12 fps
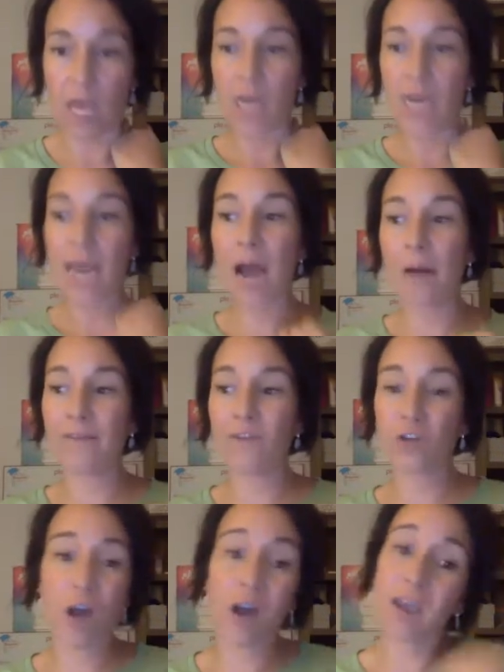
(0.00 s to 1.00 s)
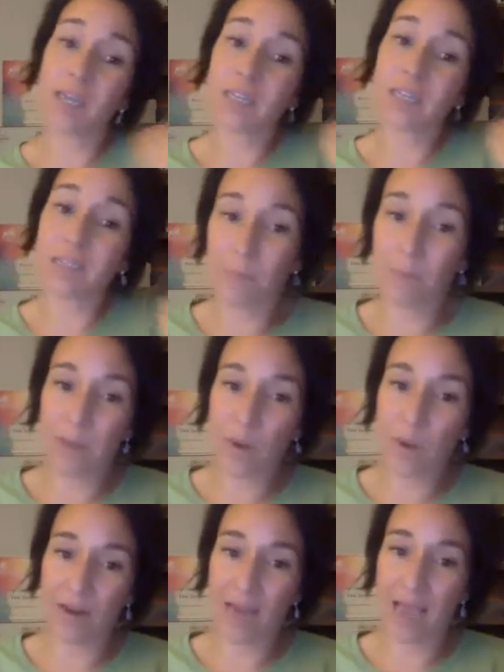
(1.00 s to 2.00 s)
Now, if you're talking to 10 people
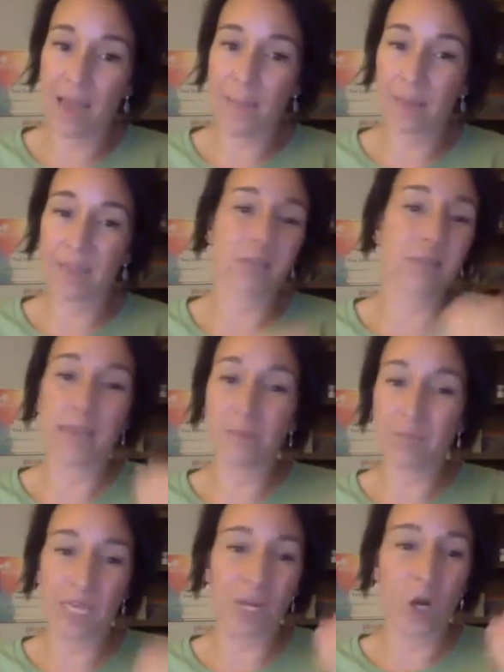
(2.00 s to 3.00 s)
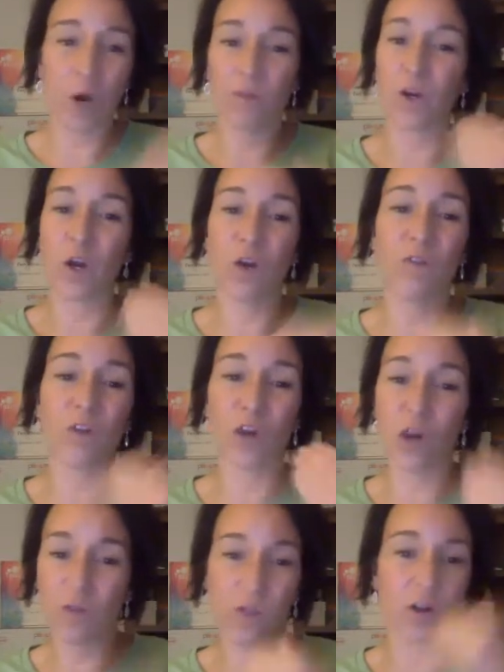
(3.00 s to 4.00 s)
every day, but it's the same 10 over and over and
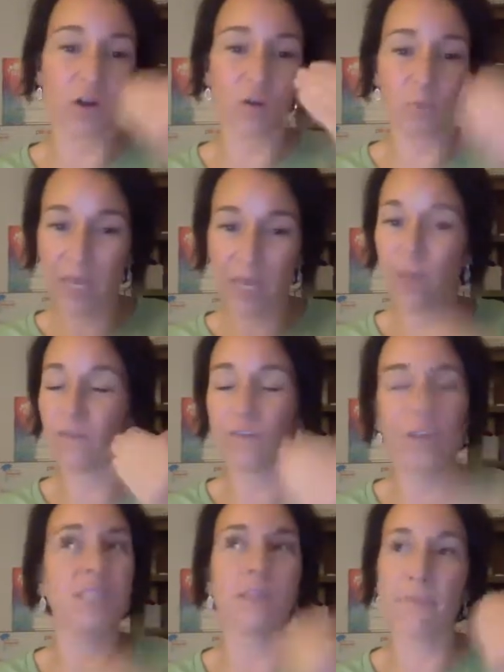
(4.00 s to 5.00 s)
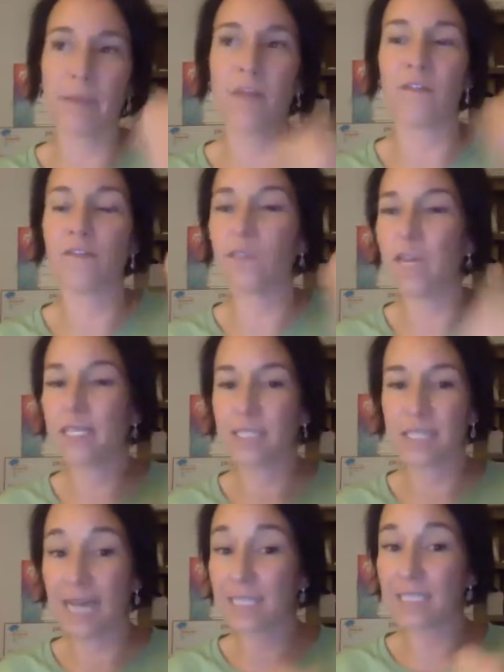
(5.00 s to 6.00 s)
over that are been on the fence and been on the fence,
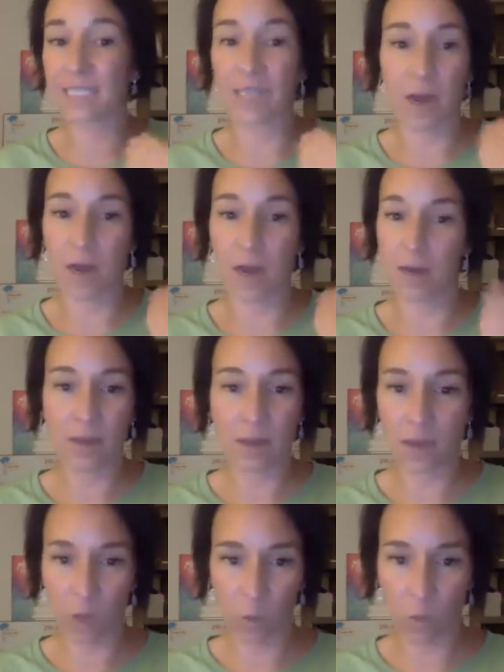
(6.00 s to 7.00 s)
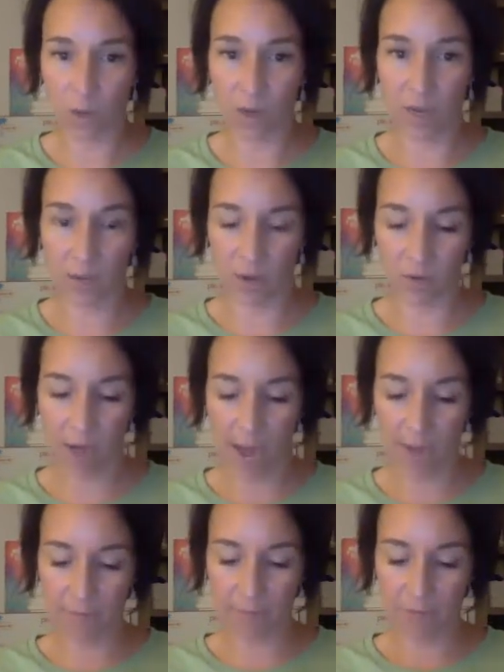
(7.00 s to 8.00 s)
that's not going to work either,
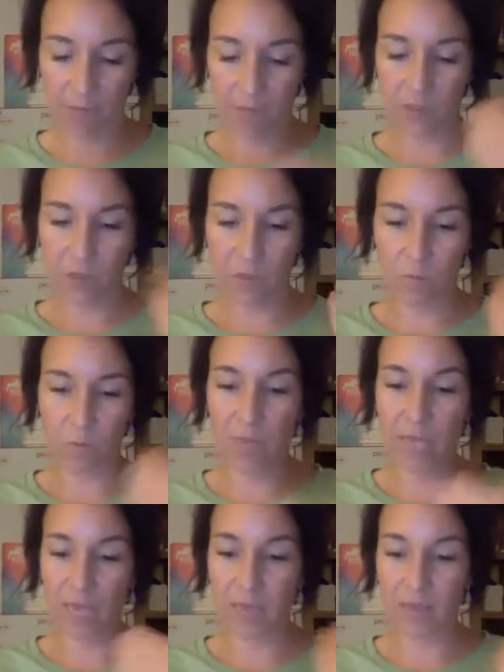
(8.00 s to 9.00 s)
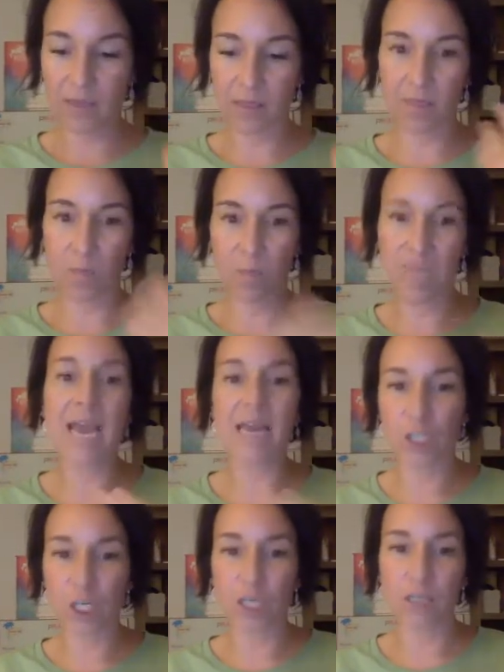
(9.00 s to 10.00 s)
right? So the big
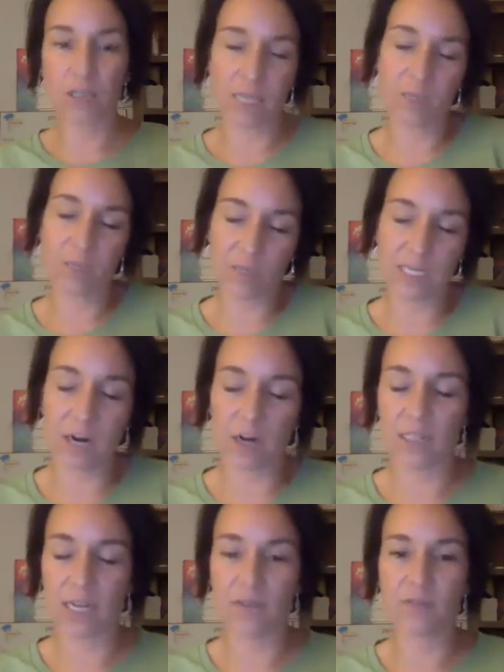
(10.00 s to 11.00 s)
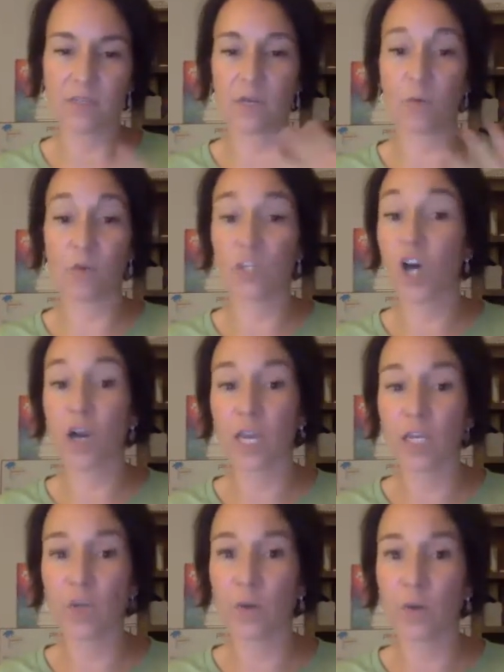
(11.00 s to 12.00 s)
BS she says we tell ourselves is that we're
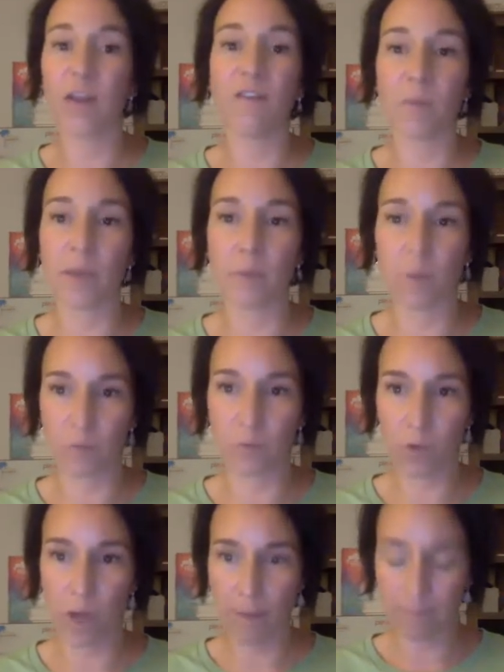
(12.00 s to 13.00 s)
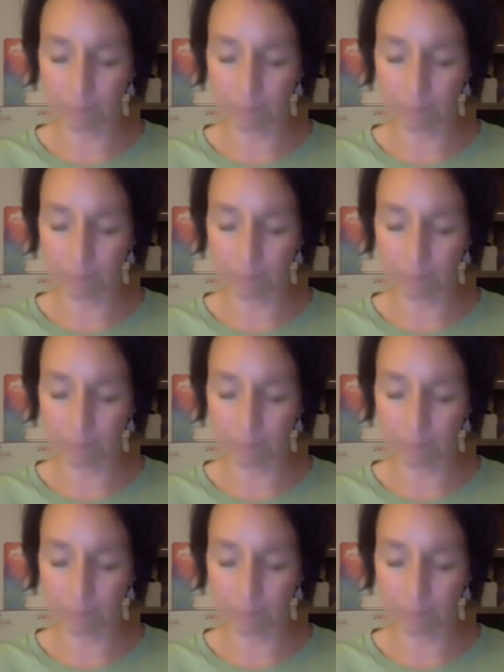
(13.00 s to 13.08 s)
talking to enough people, okay?